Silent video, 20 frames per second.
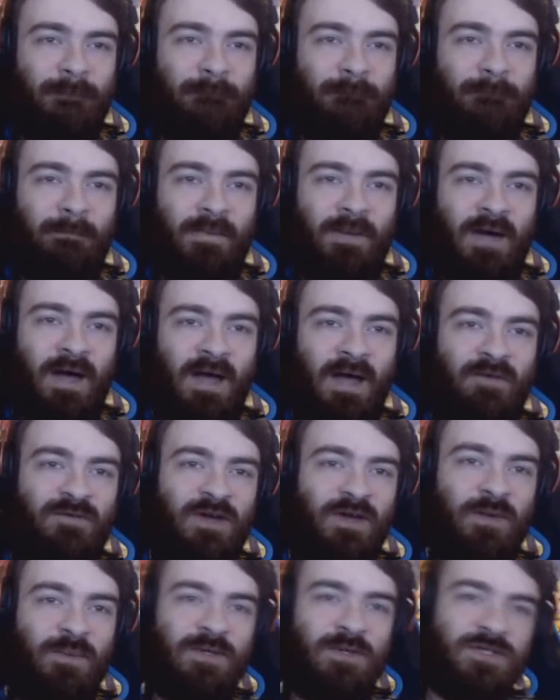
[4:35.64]
But I
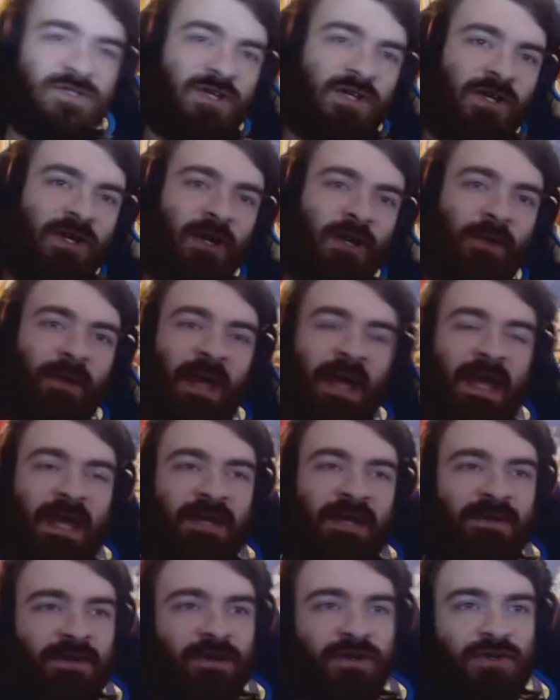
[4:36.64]
think we're just going to go
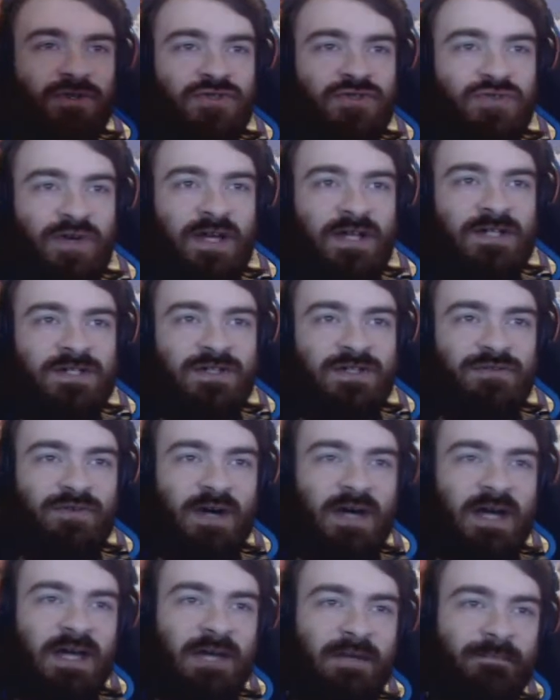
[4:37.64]
ahead and go straight into the
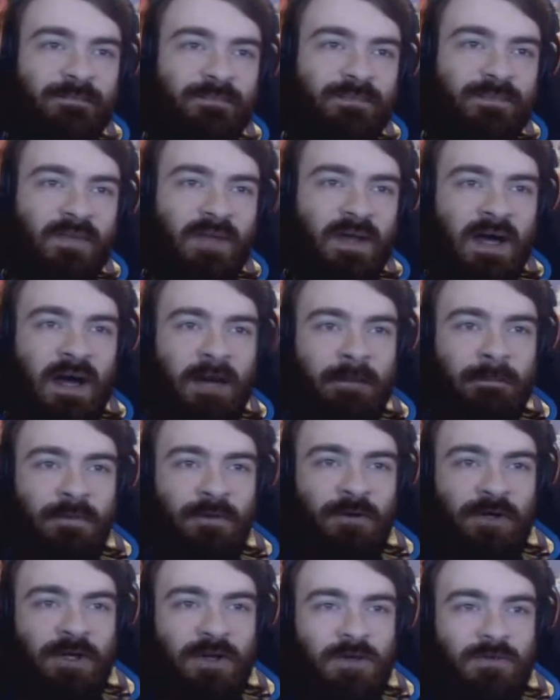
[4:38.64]
fight. I'm
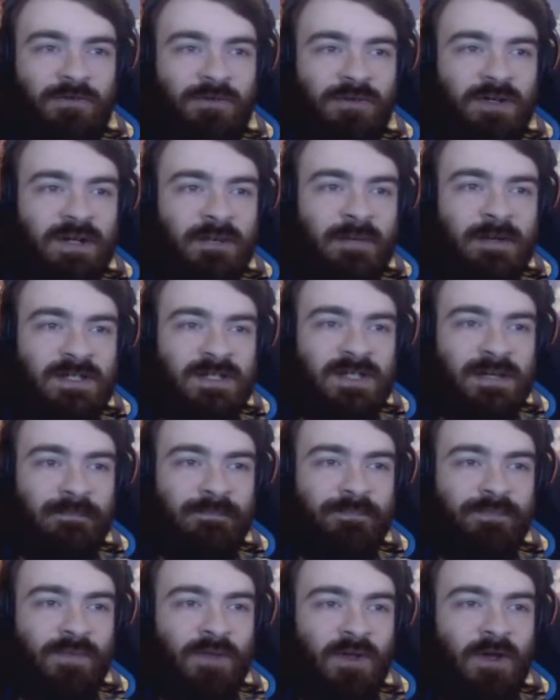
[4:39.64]
pretty confident in my team.
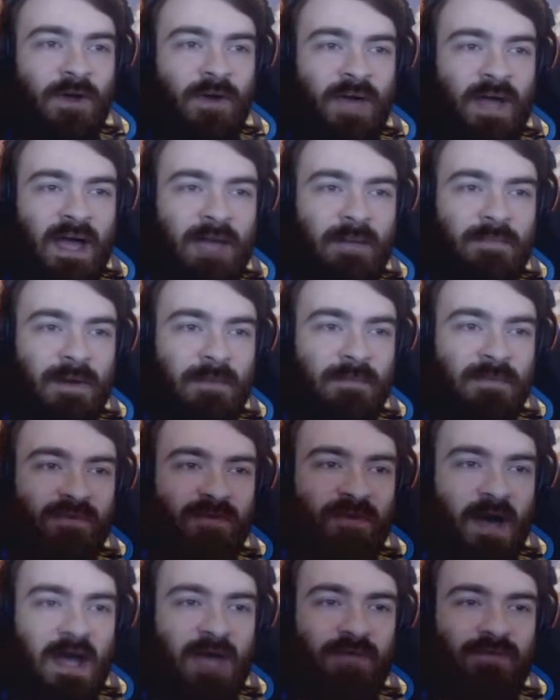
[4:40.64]
Okay, I'm number
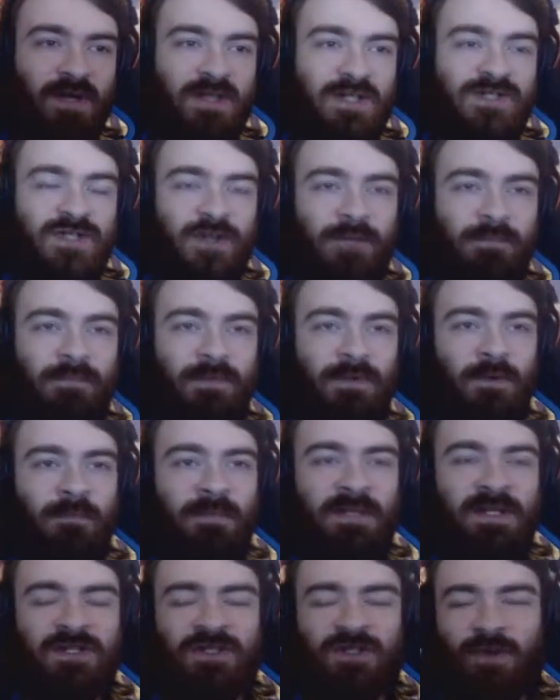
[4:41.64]
5. I'll stomp you.
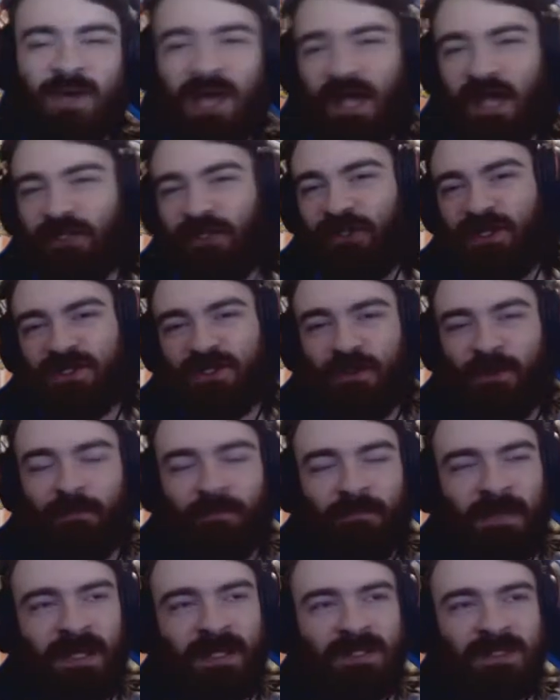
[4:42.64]
Please don't actually stomp
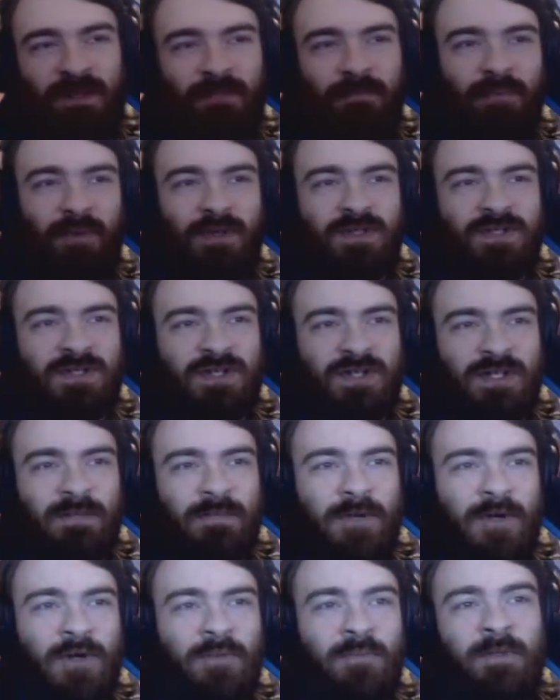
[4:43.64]
me, because I'm poisoned at the
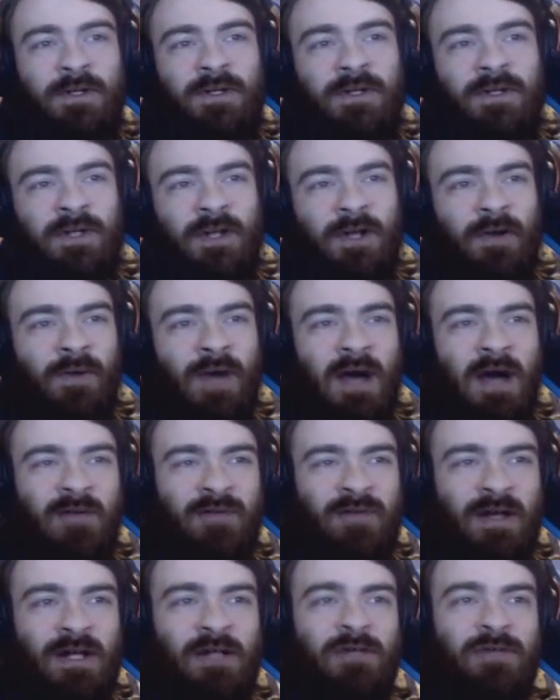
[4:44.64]
moment, you know,
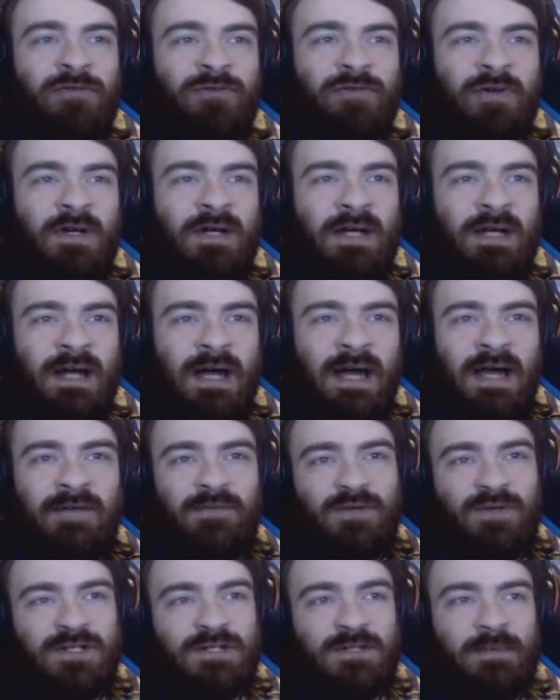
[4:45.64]
half health. I have
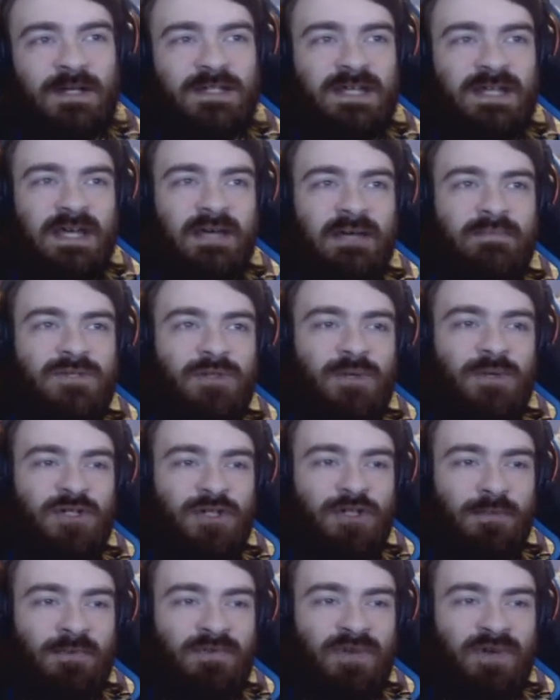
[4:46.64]
the rest of my team, so I
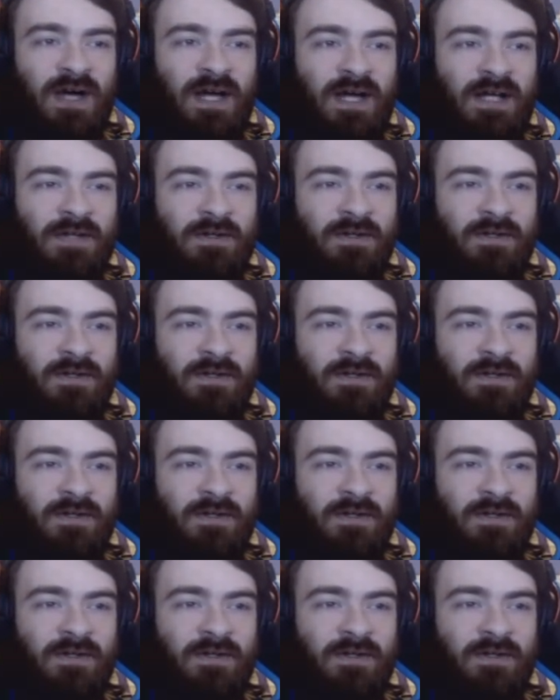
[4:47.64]
should be fine.